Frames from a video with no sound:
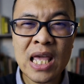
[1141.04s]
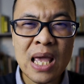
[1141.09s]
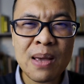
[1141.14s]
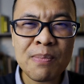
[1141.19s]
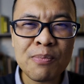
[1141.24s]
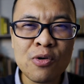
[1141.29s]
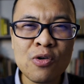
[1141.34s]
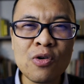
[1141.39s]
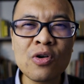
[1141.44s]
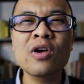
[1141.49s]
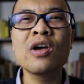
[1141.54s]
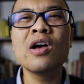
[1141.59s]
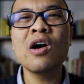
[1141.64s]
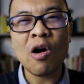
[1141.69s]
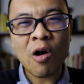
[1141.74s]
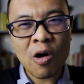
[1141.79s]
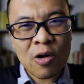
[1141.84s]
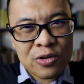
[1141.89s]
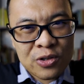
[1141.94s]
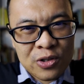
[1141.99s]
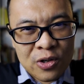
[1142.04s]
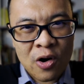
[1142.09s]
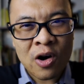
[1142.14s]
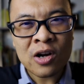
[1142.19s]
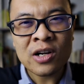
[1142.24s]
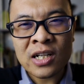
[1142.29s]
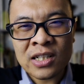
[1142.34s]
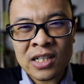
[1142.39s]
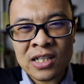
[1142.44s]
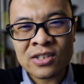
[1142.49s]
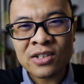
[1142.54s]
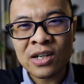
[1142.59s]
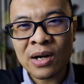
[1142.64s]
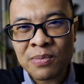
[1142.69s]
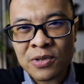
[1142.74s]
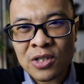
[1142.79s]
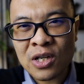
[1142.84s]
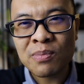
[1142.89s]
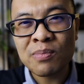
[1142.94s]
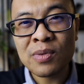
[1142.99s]
ebook also on the
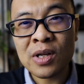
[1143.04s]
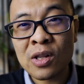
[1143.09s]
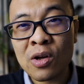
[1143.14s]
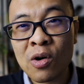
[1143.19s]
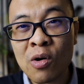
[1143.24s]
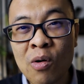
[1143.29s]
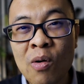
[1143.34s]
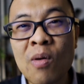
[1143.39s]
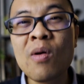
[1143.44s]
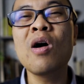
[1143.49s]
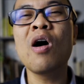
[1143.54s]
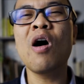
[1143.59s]
description below,